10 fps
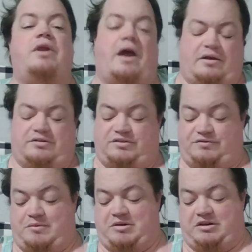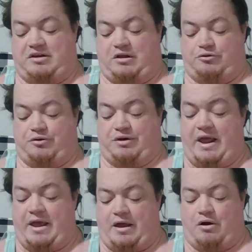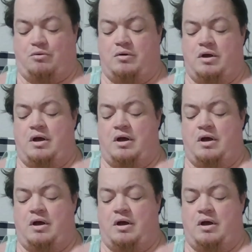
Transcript: as the feminine color now,